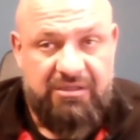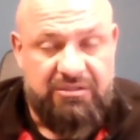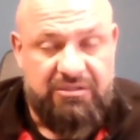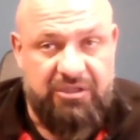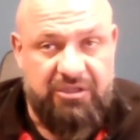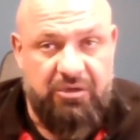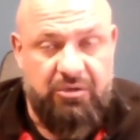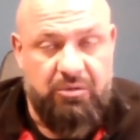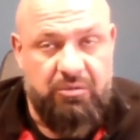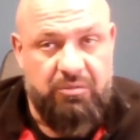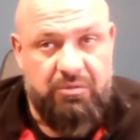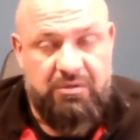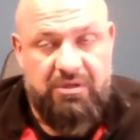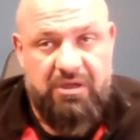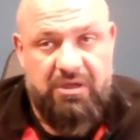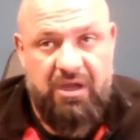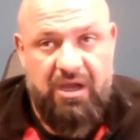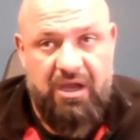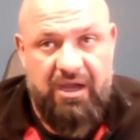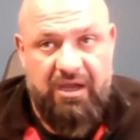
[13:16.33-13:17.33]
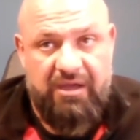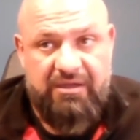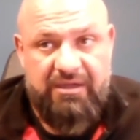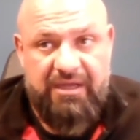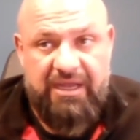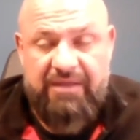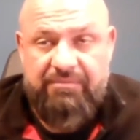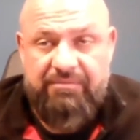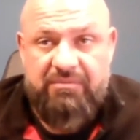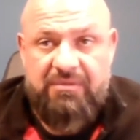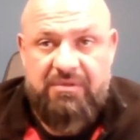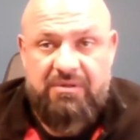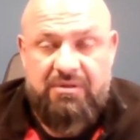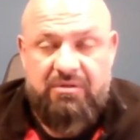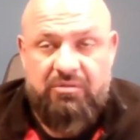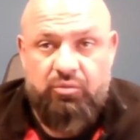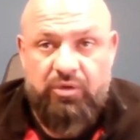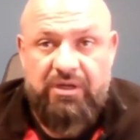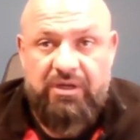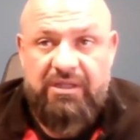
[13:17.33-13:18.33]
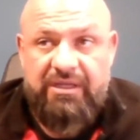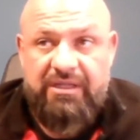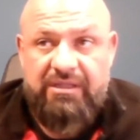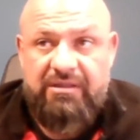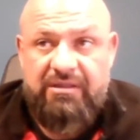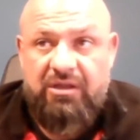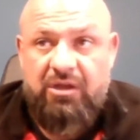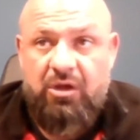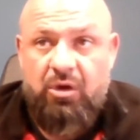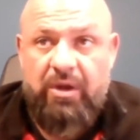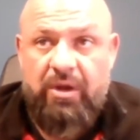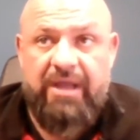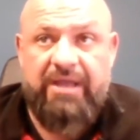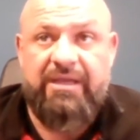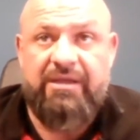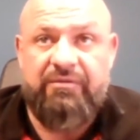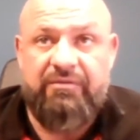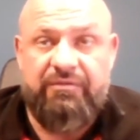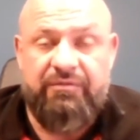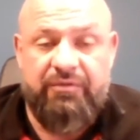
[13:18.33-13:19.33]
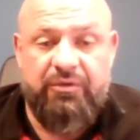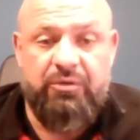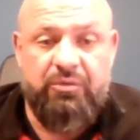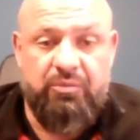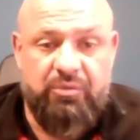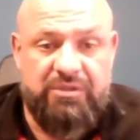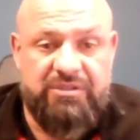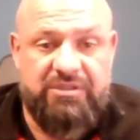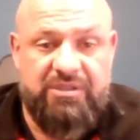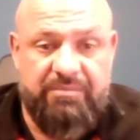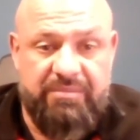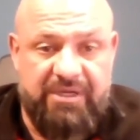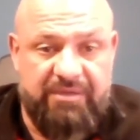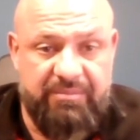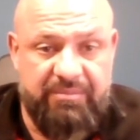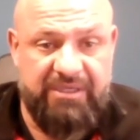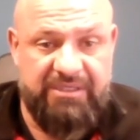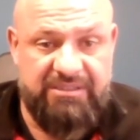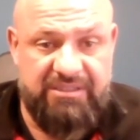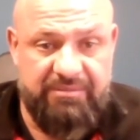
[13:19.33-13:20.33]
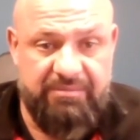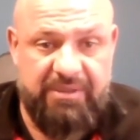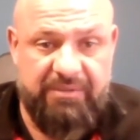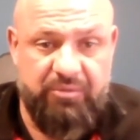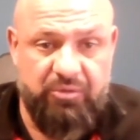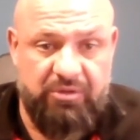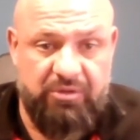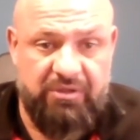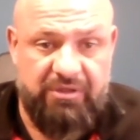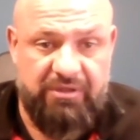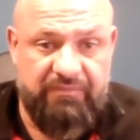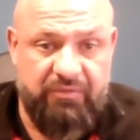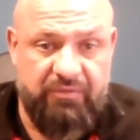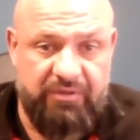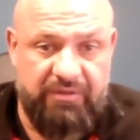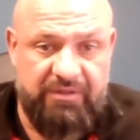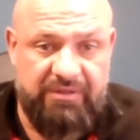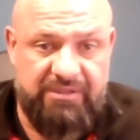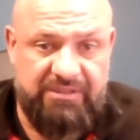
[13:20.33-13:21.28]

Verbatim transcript: So, uh, and really the low-hanging fruit was the big piece that people were looking for.